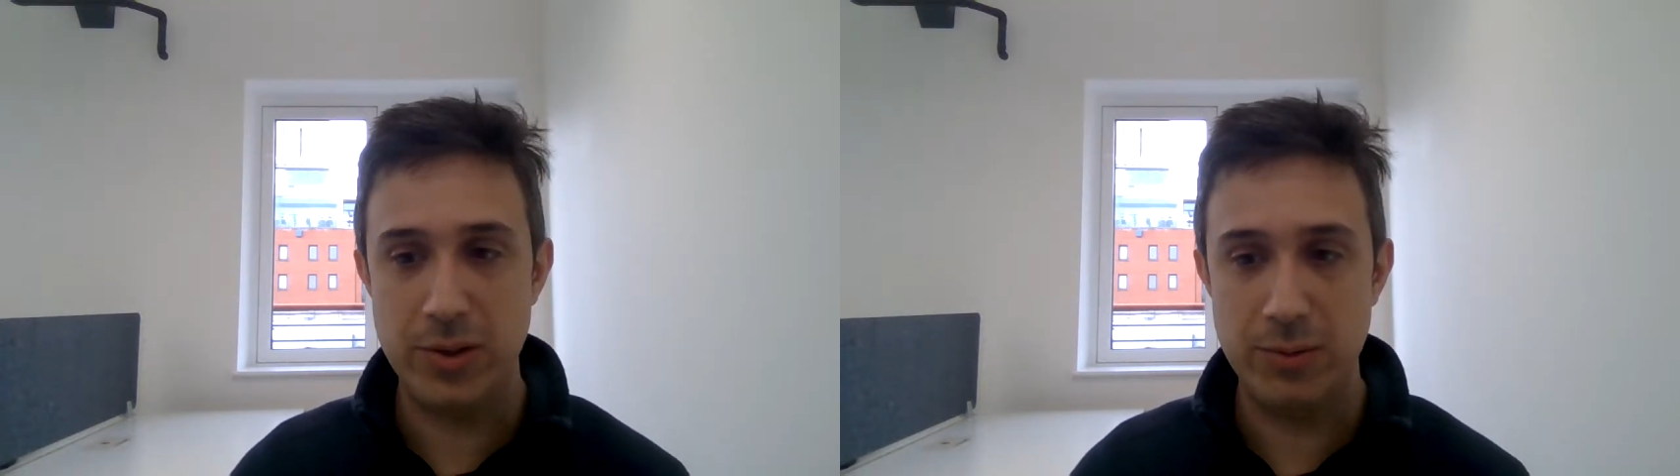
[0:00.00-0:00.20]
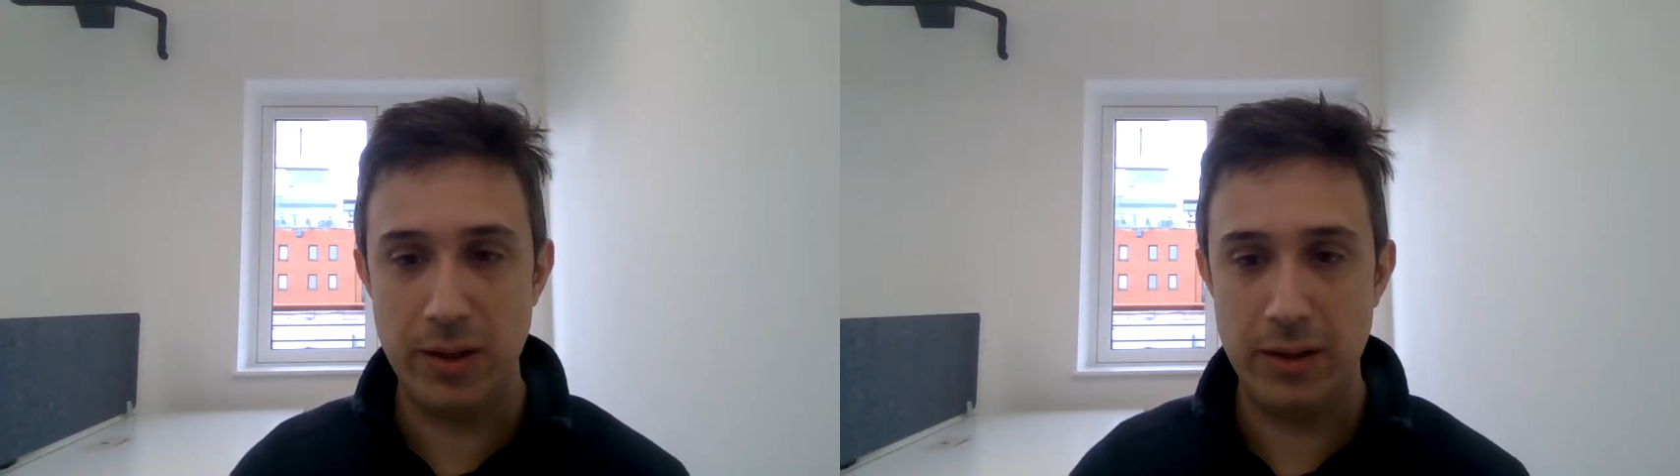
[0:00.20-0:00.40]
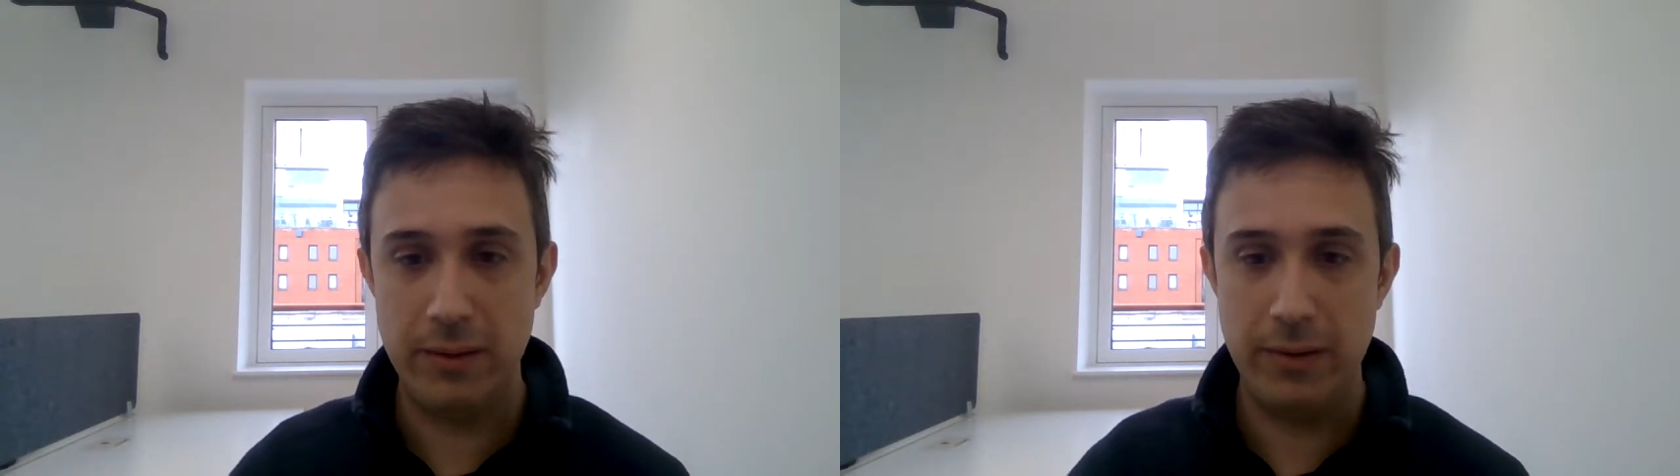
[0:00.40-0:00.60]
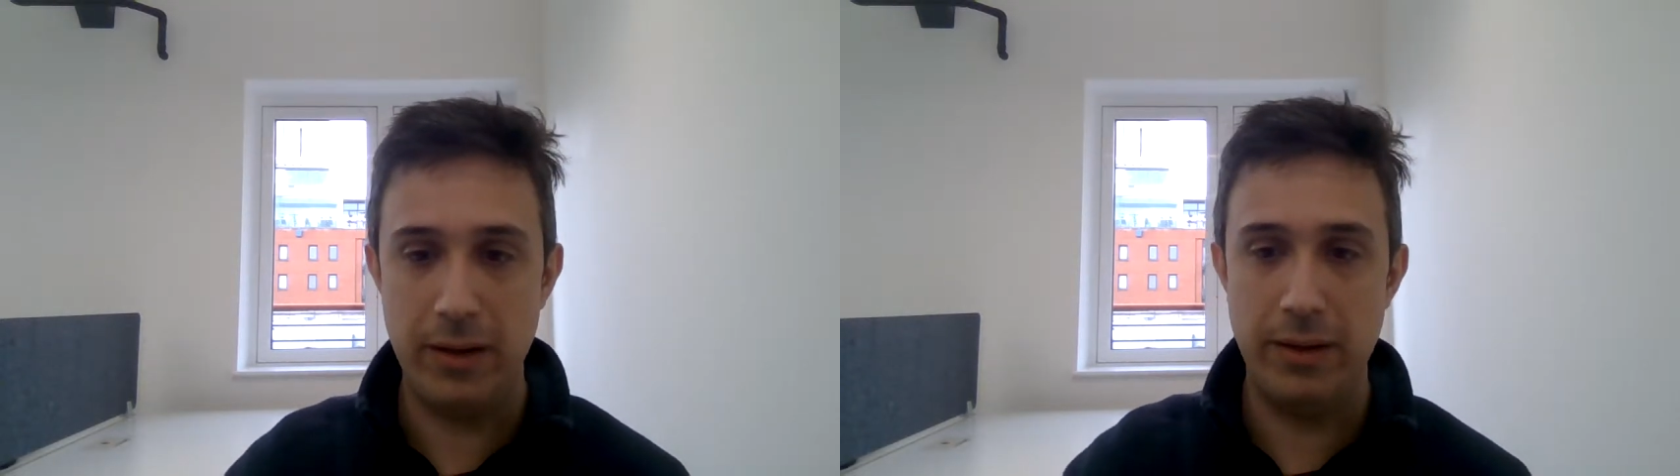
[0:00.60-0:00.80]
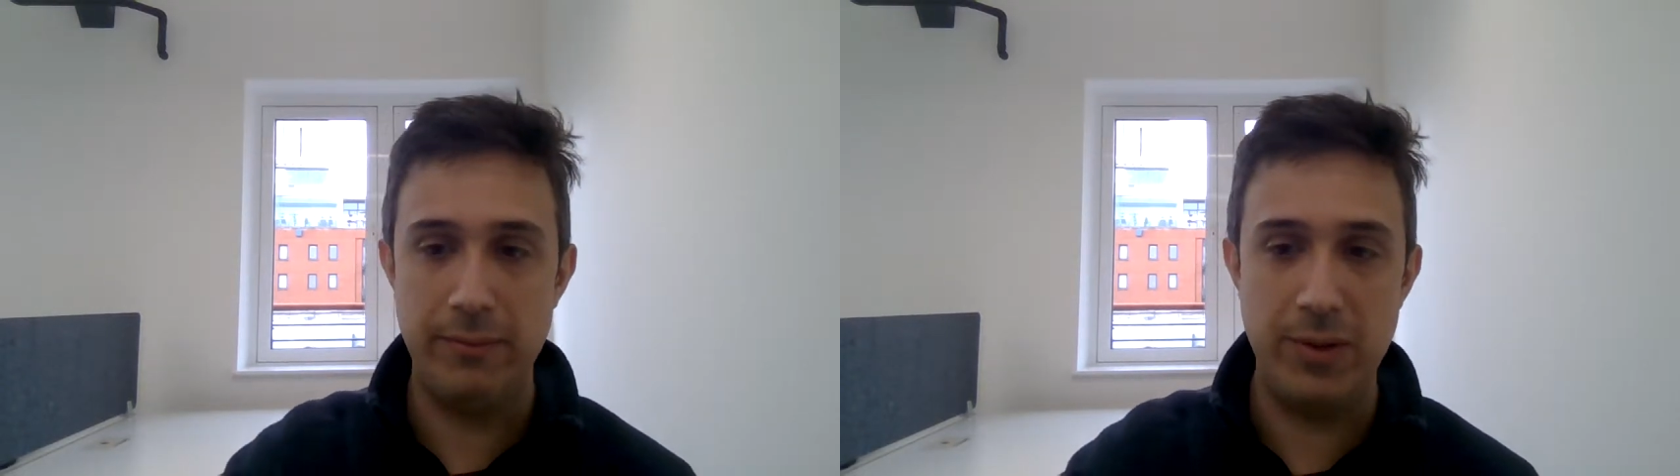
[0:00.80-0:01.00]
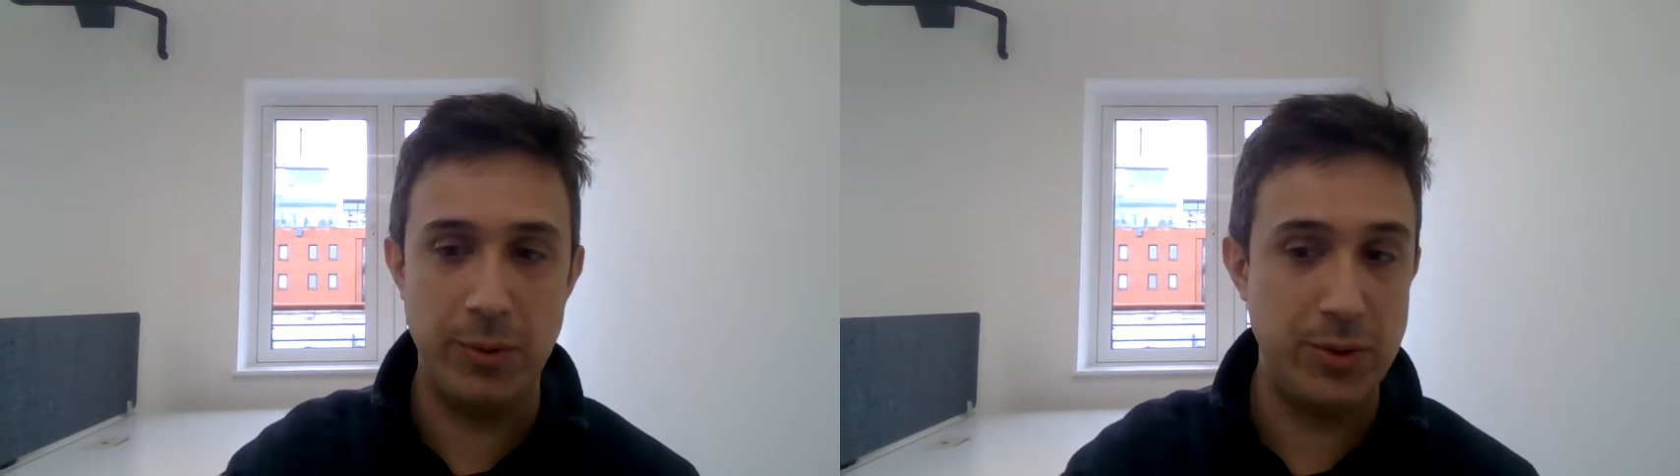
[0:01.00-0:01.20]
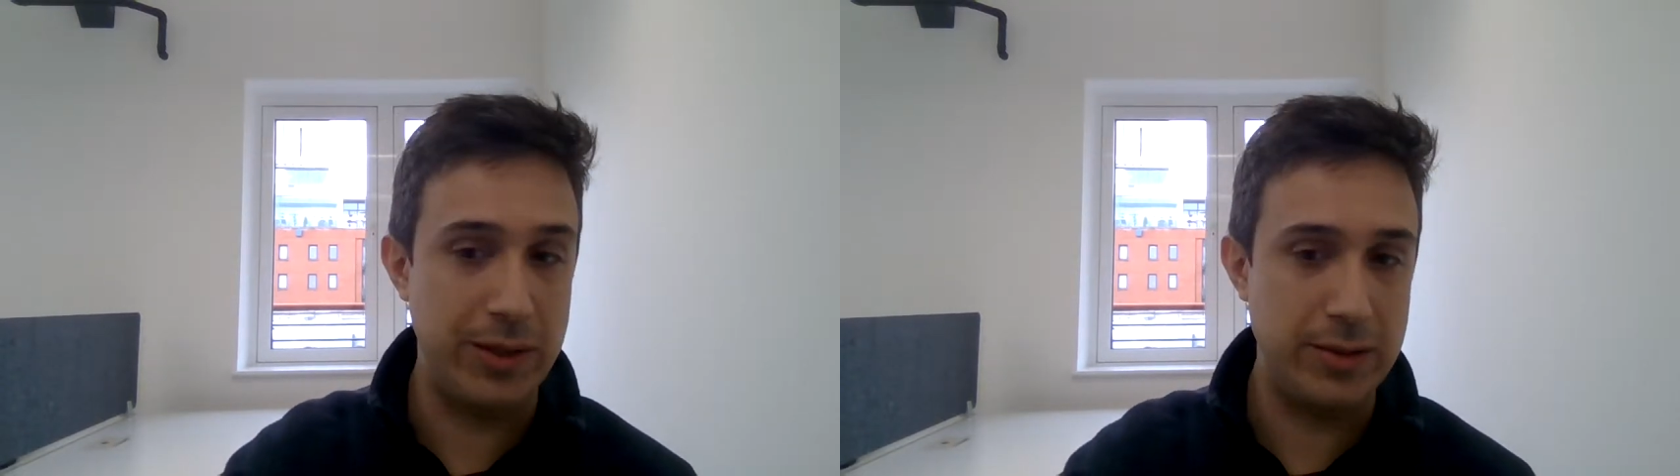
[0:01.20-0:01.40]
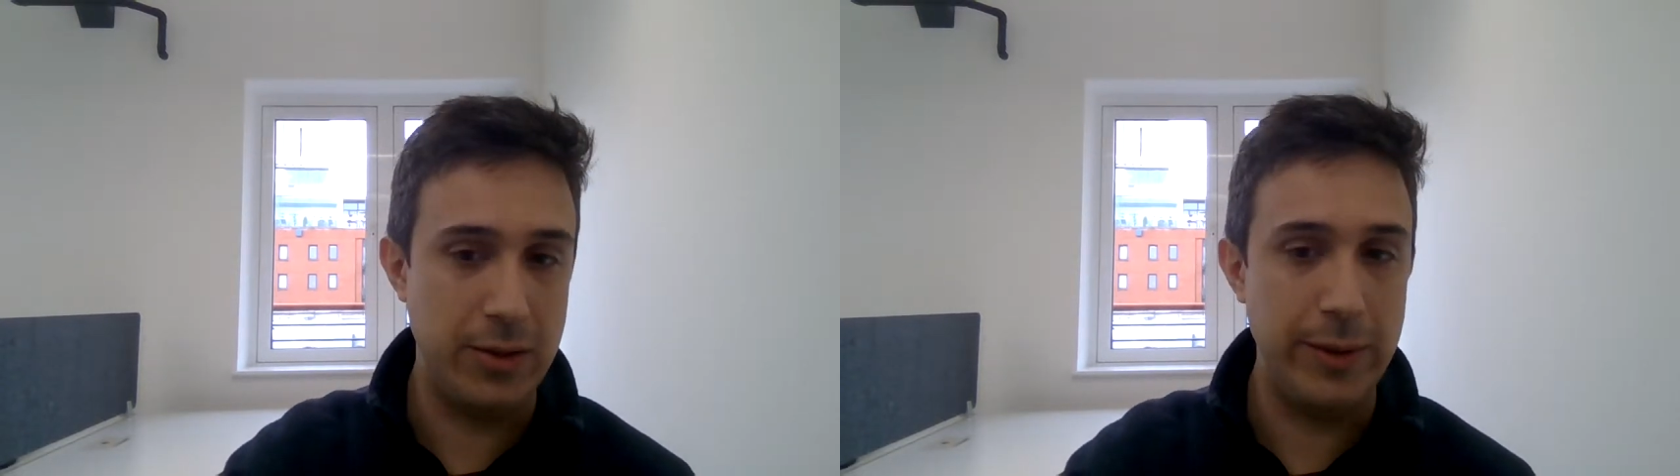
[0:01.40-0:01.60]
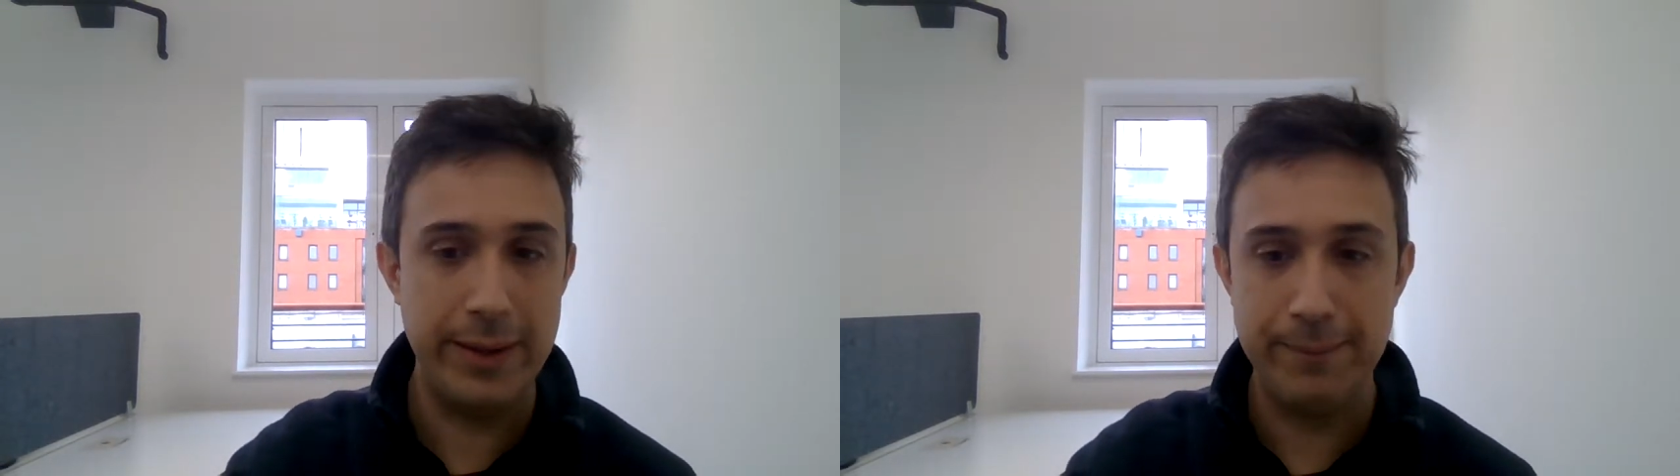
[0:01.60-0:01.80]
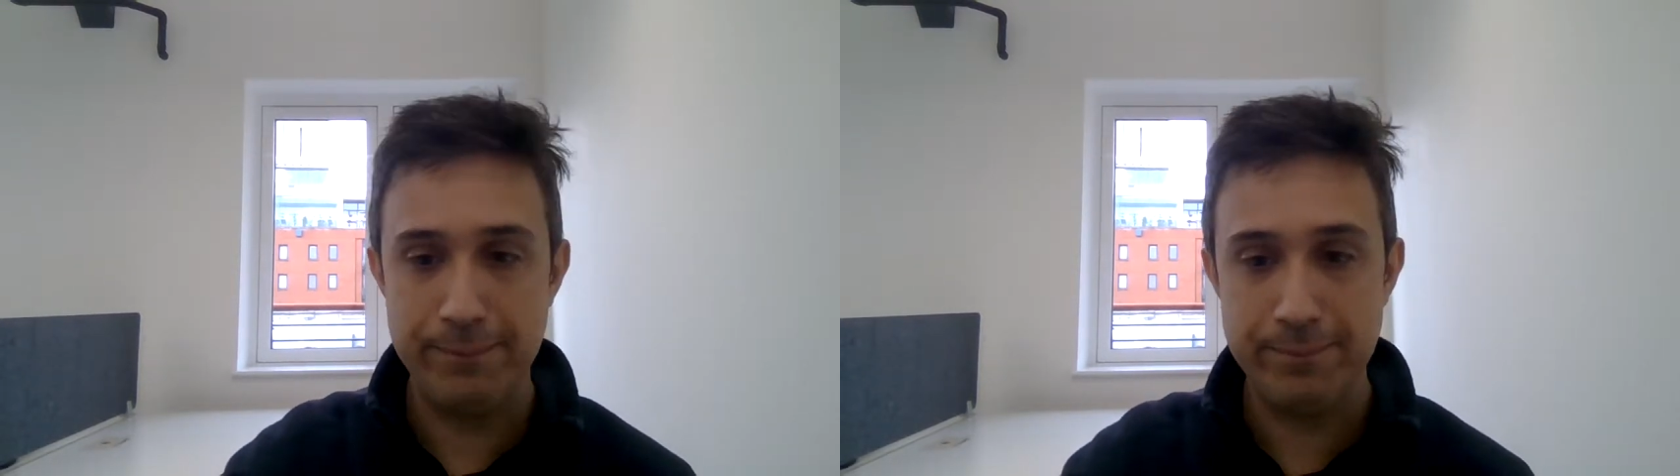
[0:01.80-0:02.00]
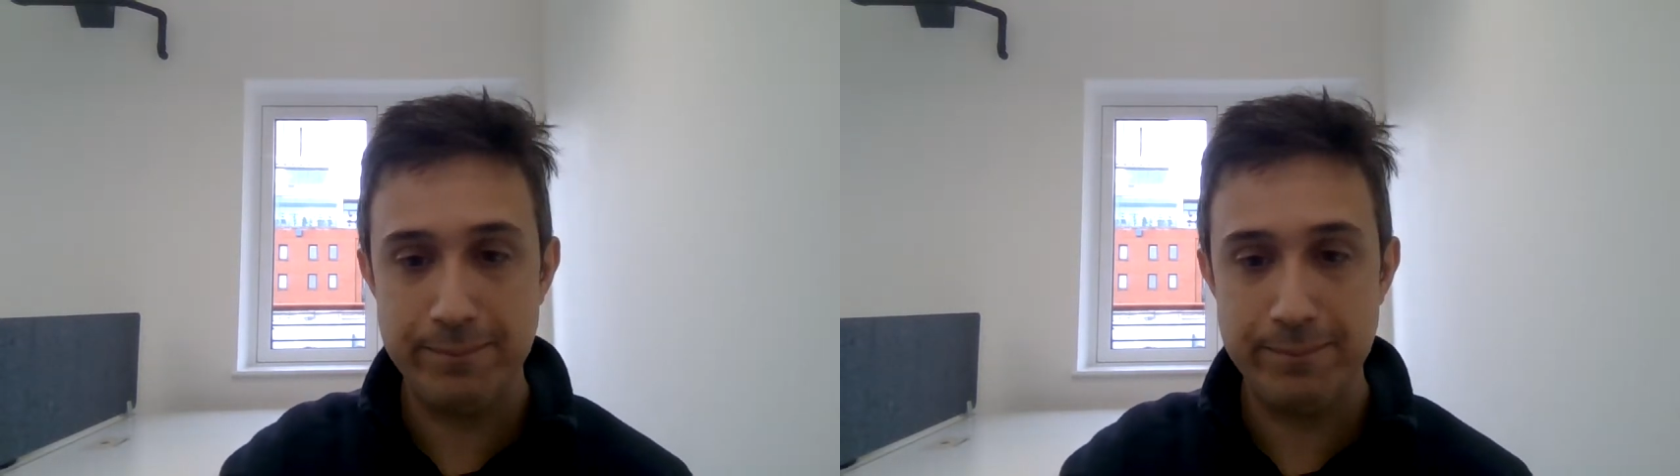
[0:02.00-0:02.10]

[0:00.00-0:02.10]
to get going.